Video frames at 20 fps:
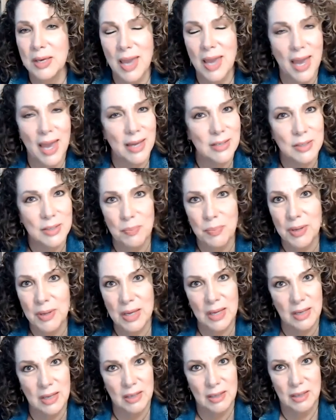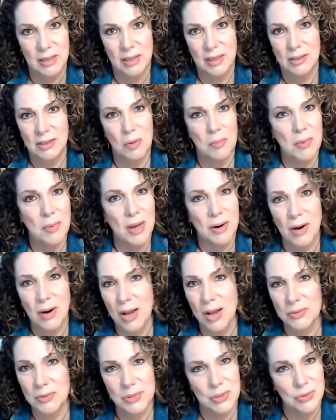can't be, no matter
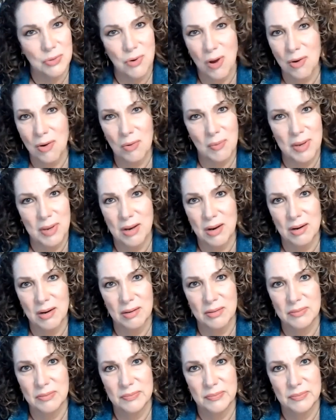how strong we are.